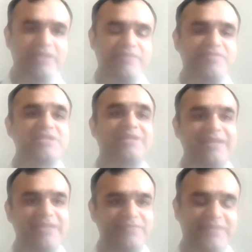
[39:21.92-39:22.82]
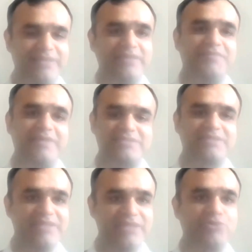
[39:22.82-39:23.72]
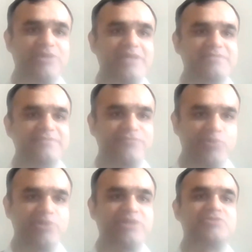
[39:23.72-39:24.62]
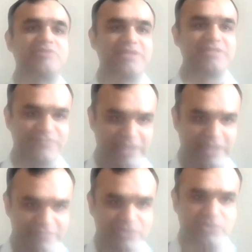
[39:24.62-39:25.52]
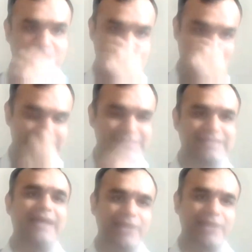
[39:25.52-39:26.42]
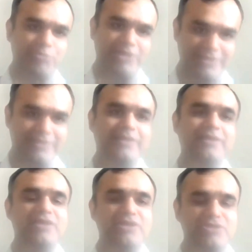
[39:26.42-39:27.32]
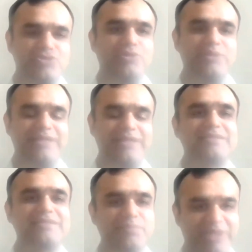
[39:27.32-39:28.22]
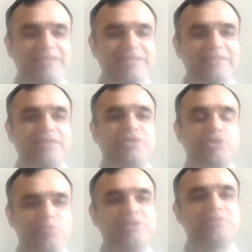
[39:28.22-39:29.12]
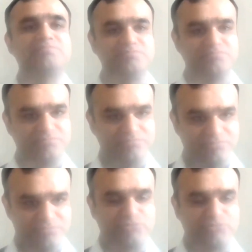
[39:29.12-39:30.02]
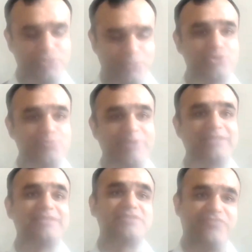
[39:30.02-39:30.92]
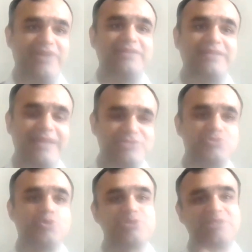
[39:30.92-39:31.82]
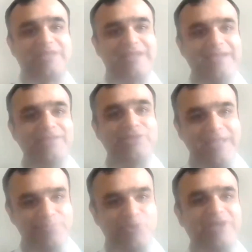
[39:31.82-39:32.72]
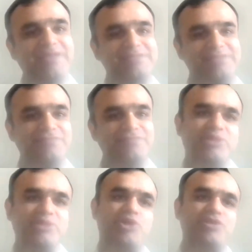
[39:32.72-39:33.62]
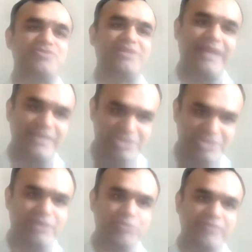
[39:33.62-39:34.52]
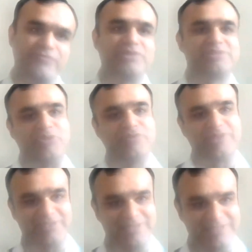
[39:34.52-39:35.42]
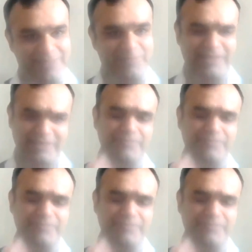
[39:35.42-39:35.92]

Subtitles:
If it's a credit fund, if it has a 3-year horizon, 4-year horizon, 5-year horizon, is that adequate? So it is at the beginning that you will choose whether this fund has chosen the right time horizon for the sort of strategy they're doing, for the sort of returns I'm getting.